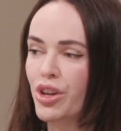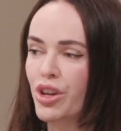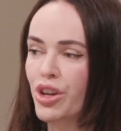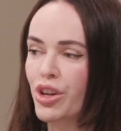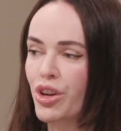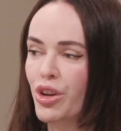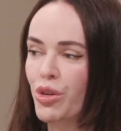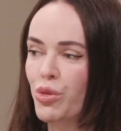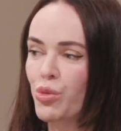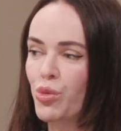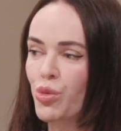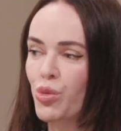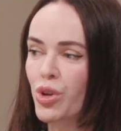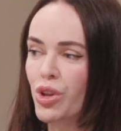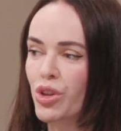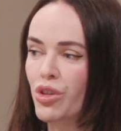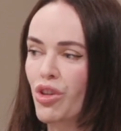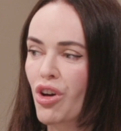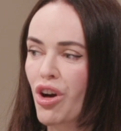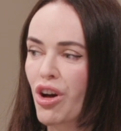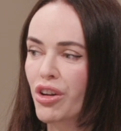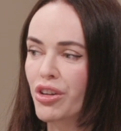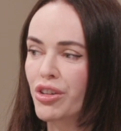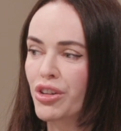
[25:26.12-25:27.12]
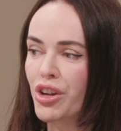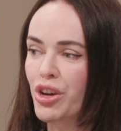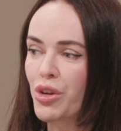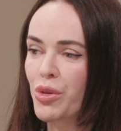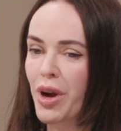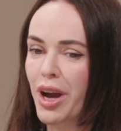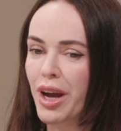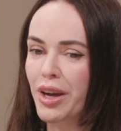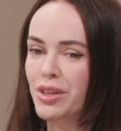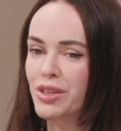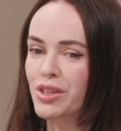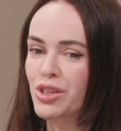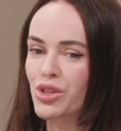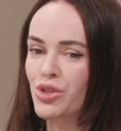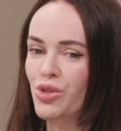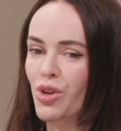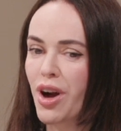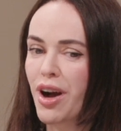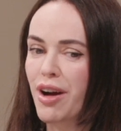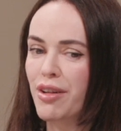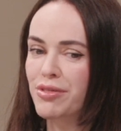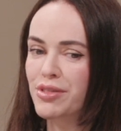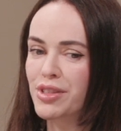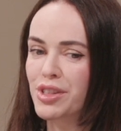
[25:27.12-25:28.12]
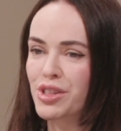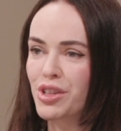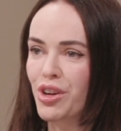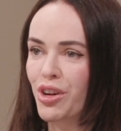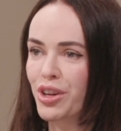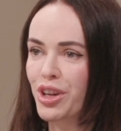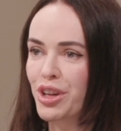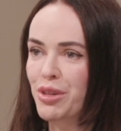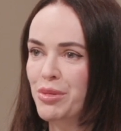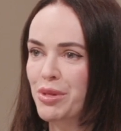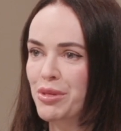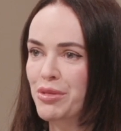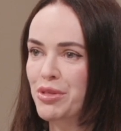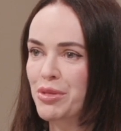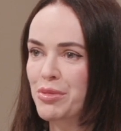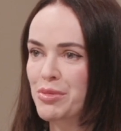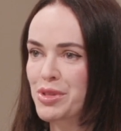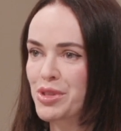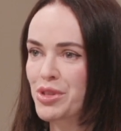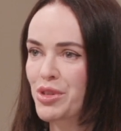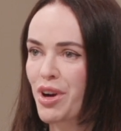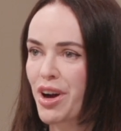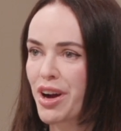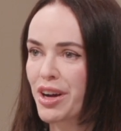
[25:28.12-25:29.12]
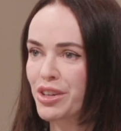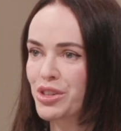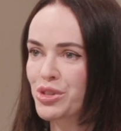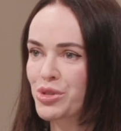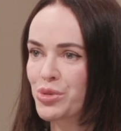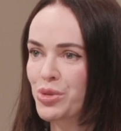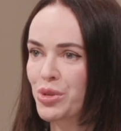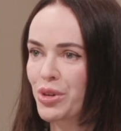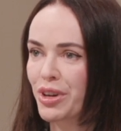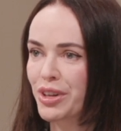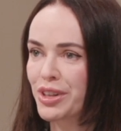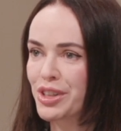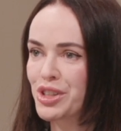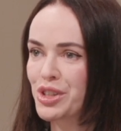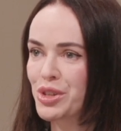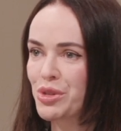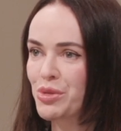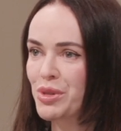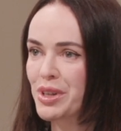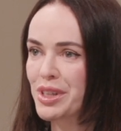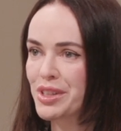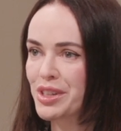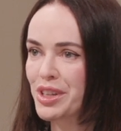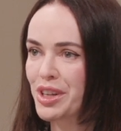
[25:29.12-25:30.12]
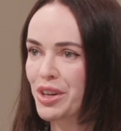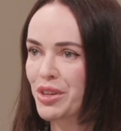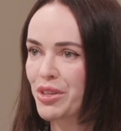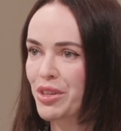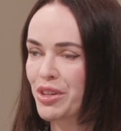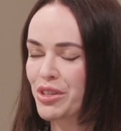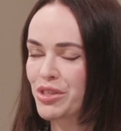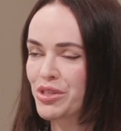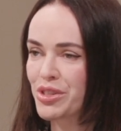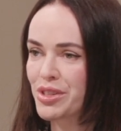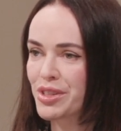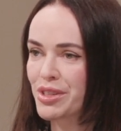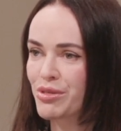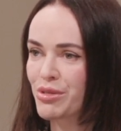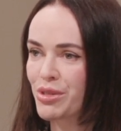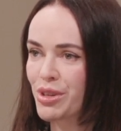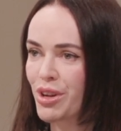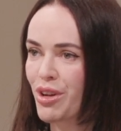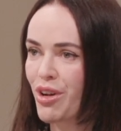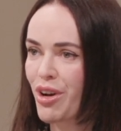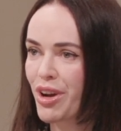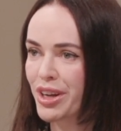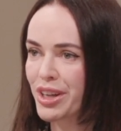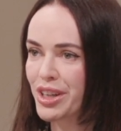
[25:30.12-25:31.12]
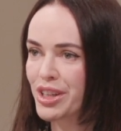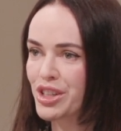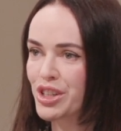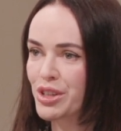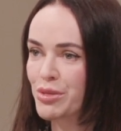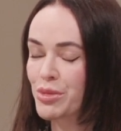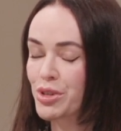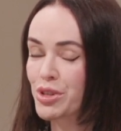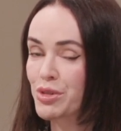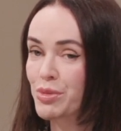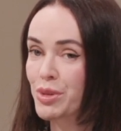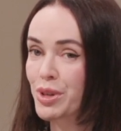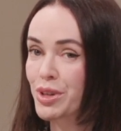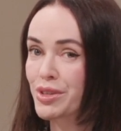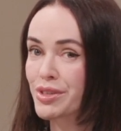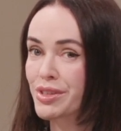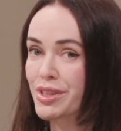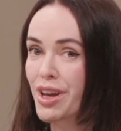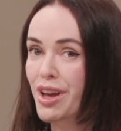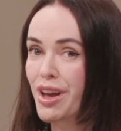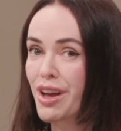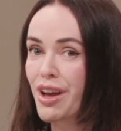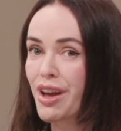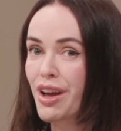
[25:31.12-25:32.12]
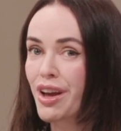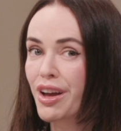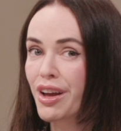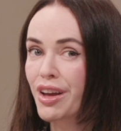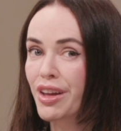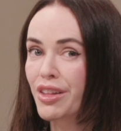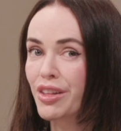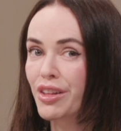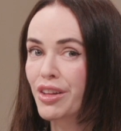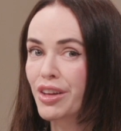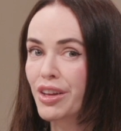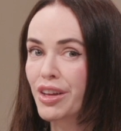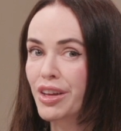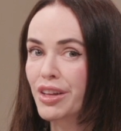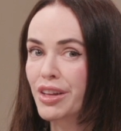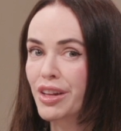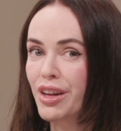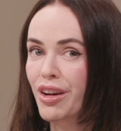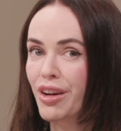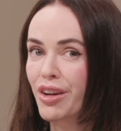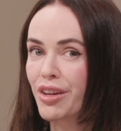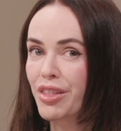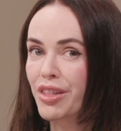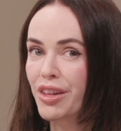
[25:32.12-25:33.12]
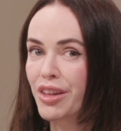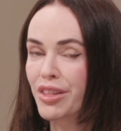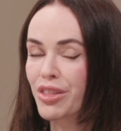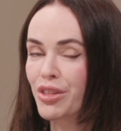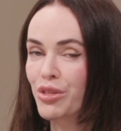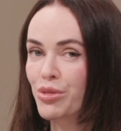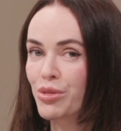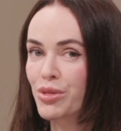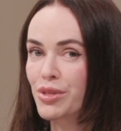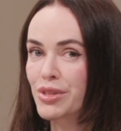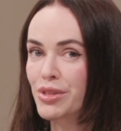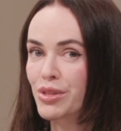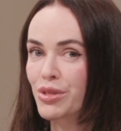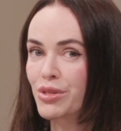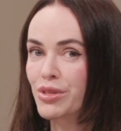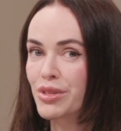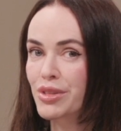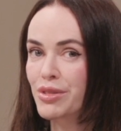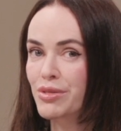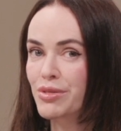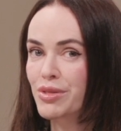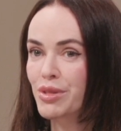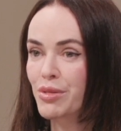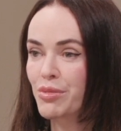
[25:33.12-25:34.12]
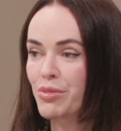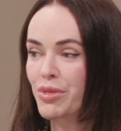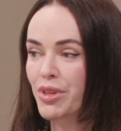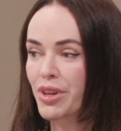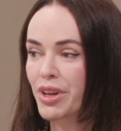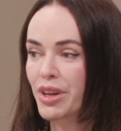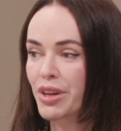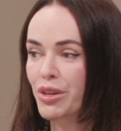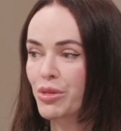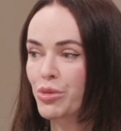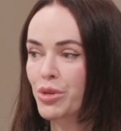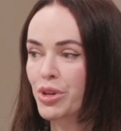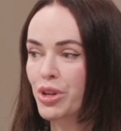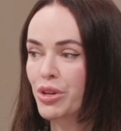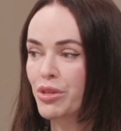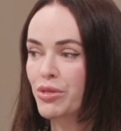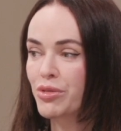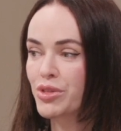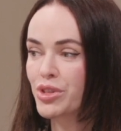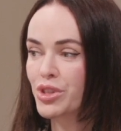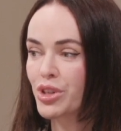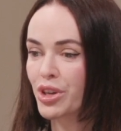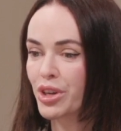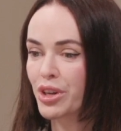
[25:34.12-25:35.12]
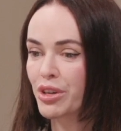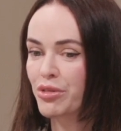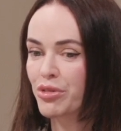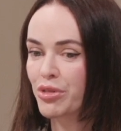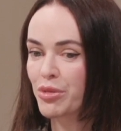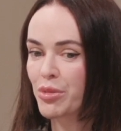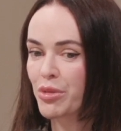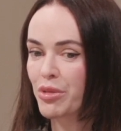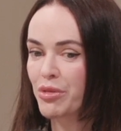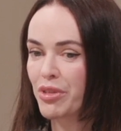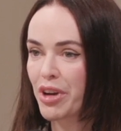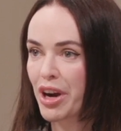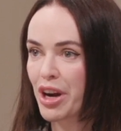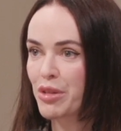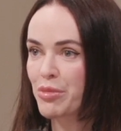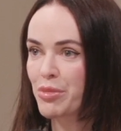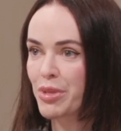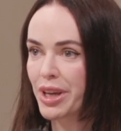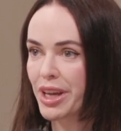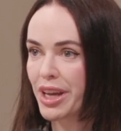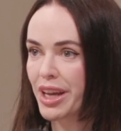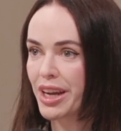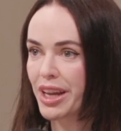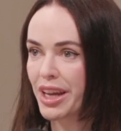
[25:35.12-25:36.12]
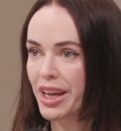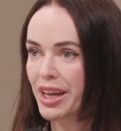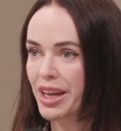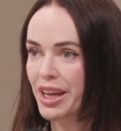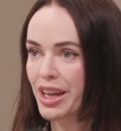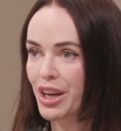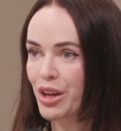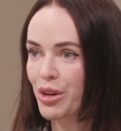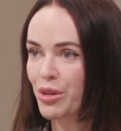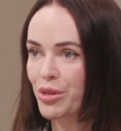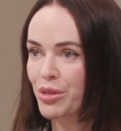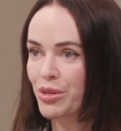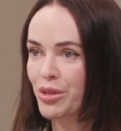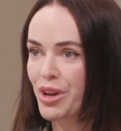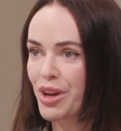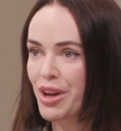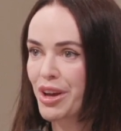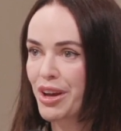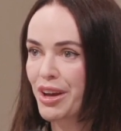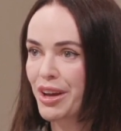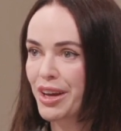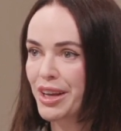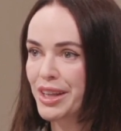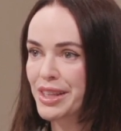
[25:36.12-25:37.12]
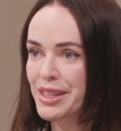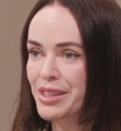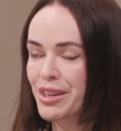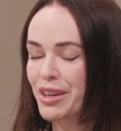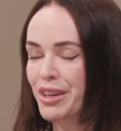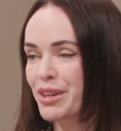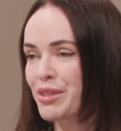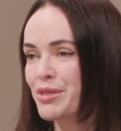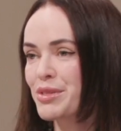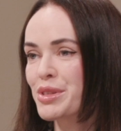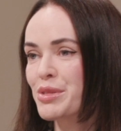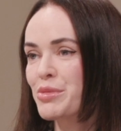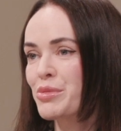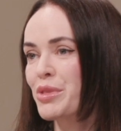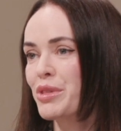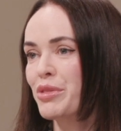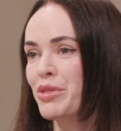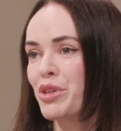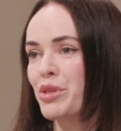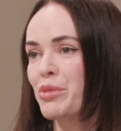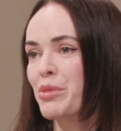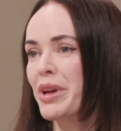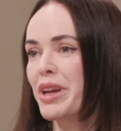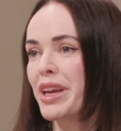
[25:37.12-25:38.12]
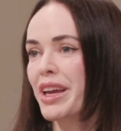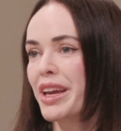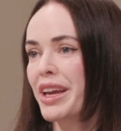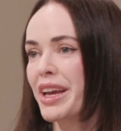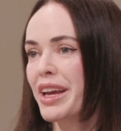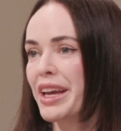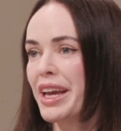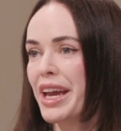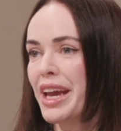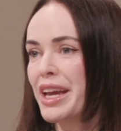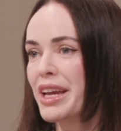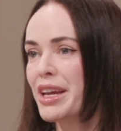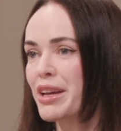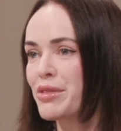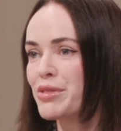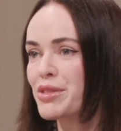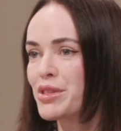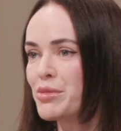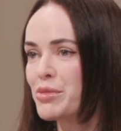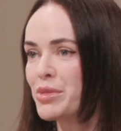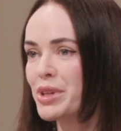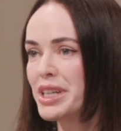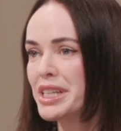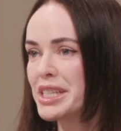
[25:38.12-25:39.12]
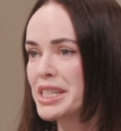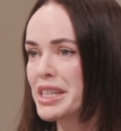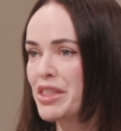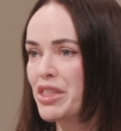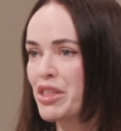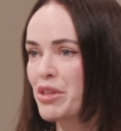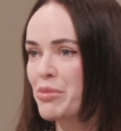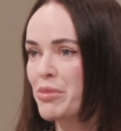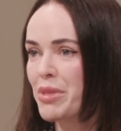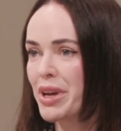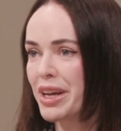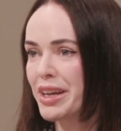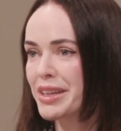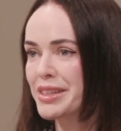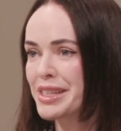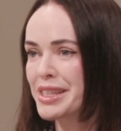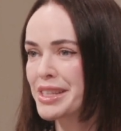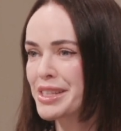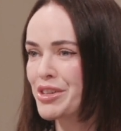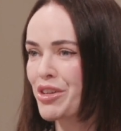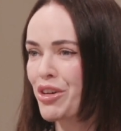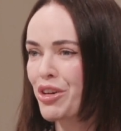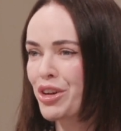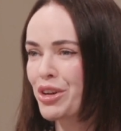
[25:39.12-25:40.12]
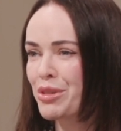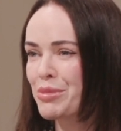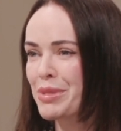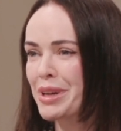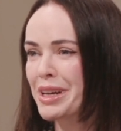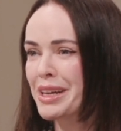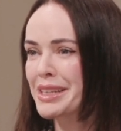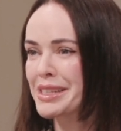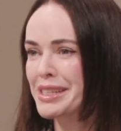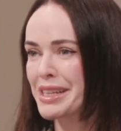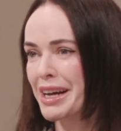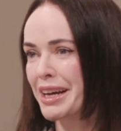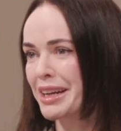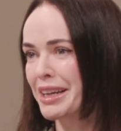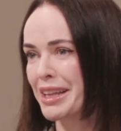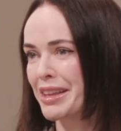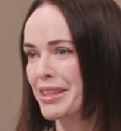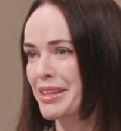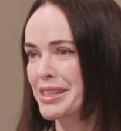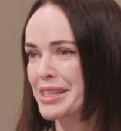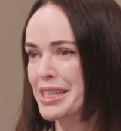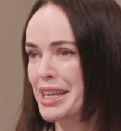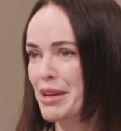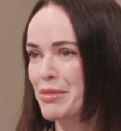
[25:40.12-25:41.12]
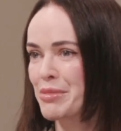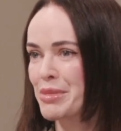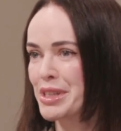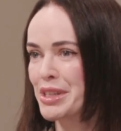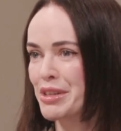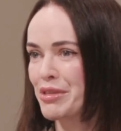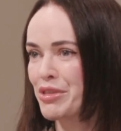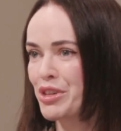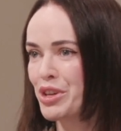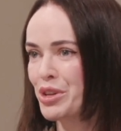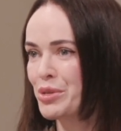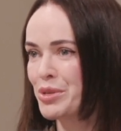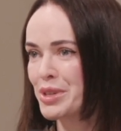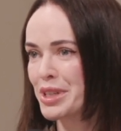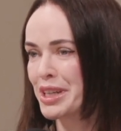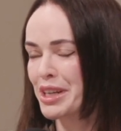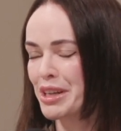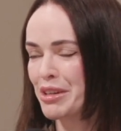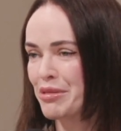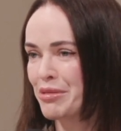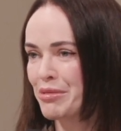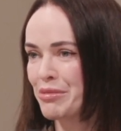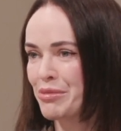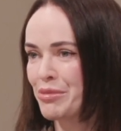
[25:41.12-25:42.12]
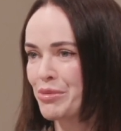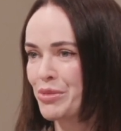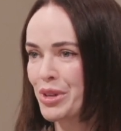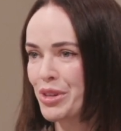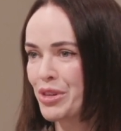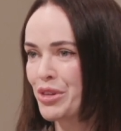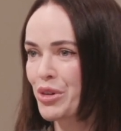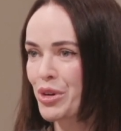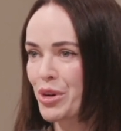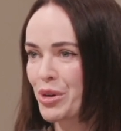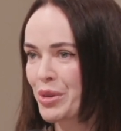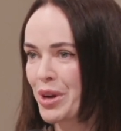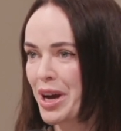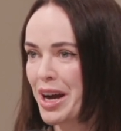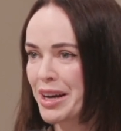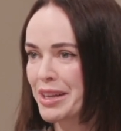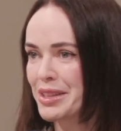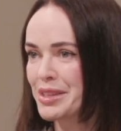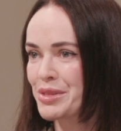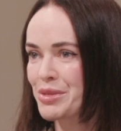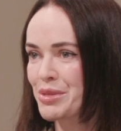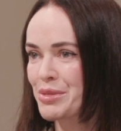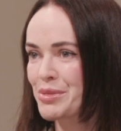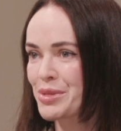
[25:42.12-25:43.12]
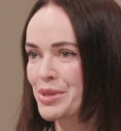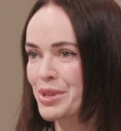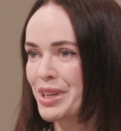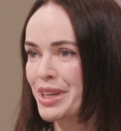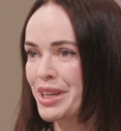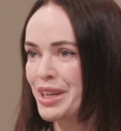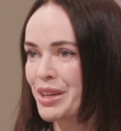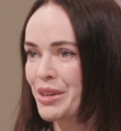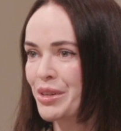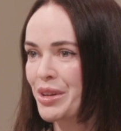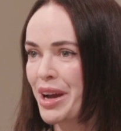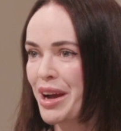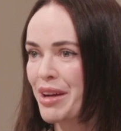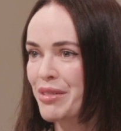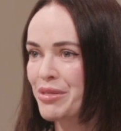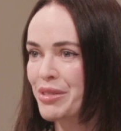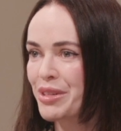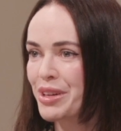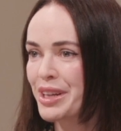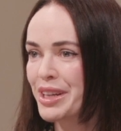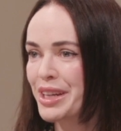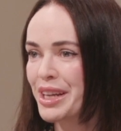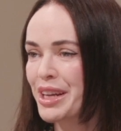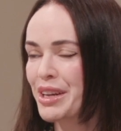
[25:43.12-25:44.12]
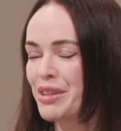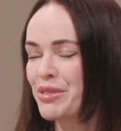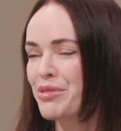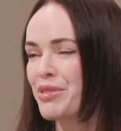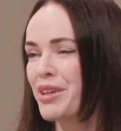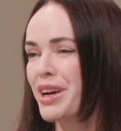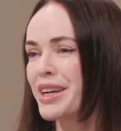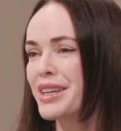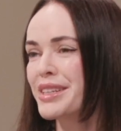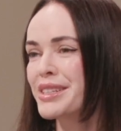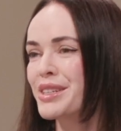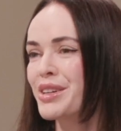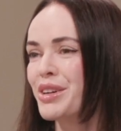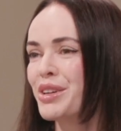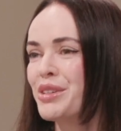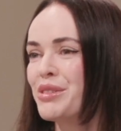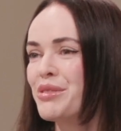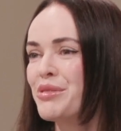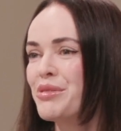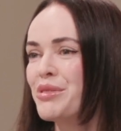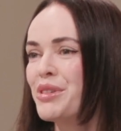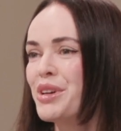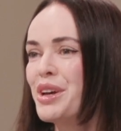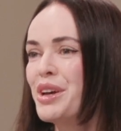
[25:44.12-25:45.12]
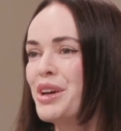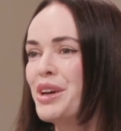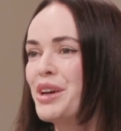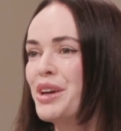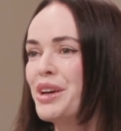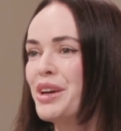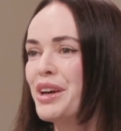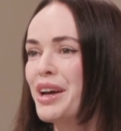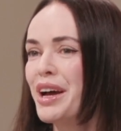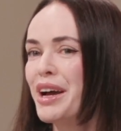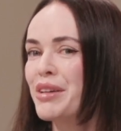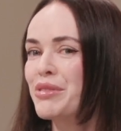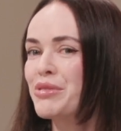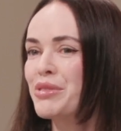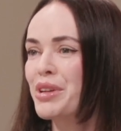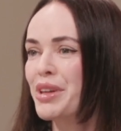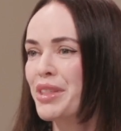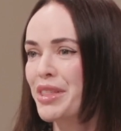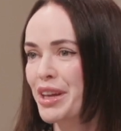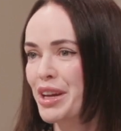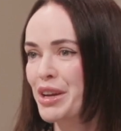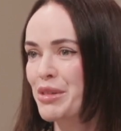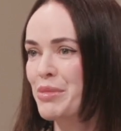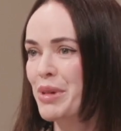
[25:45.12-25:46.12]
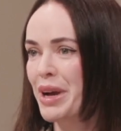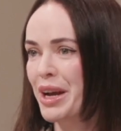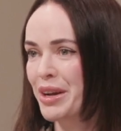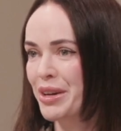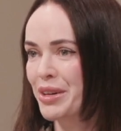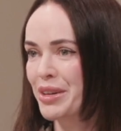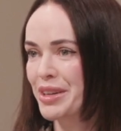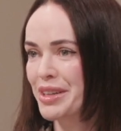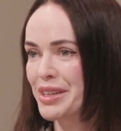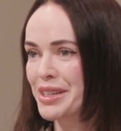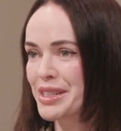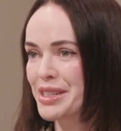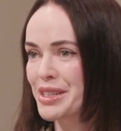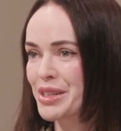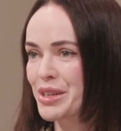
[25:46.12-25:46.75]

you know, will not know how to draft a document from scratch or like do research, you know, they'll just rely on it too much because I think the results of something when you've done it from the very beginning, you know, it's like if you're making a cake, if somebody did the mix, it's not going to be exactly the same as if you did it with your own hands from scratch. You know, it affects kind of everything about it.